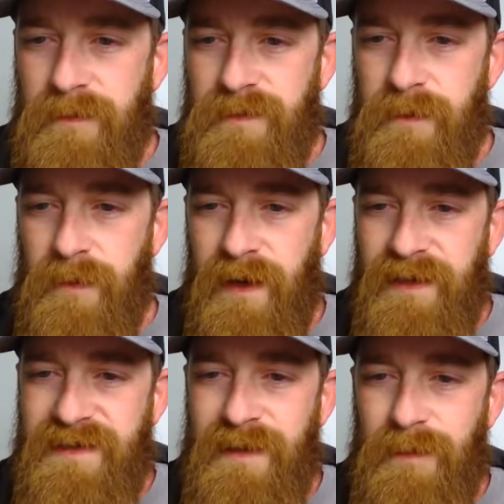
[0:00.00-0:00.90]
Junior
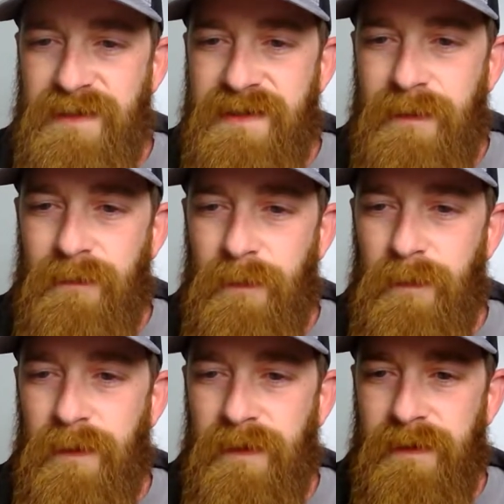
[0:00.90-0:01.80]
high team went
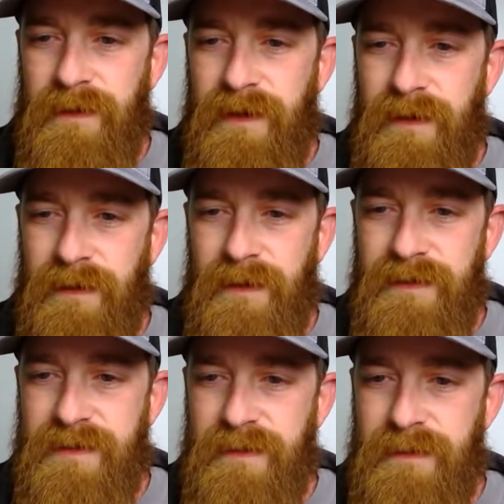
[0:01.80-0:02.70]
7-1. Dang,
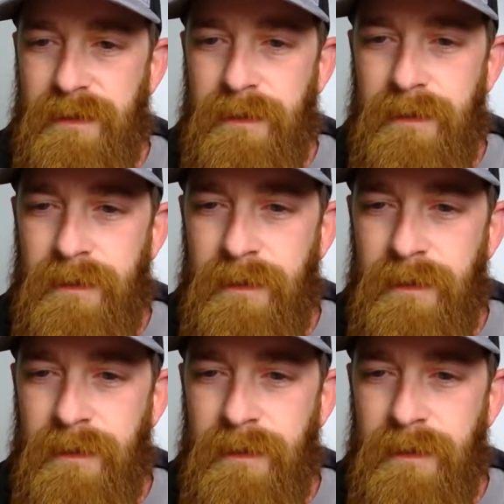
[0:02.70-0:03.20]
that's good.